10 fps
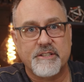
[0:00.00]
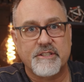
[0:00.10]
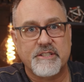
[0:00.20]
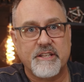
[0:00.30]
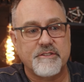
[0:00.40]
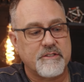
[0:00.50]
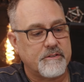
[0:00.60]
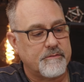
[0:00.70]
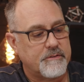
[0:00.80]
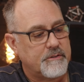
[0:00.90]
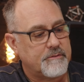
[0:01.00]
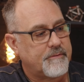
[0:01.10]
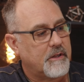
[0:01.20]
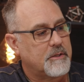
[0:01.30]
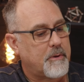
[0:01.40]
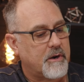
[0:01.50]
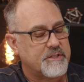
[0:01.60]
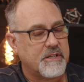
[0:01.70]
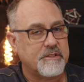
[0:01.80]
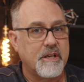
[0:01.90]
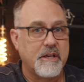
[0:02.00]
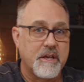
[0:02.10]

and just tends to fall apart and such.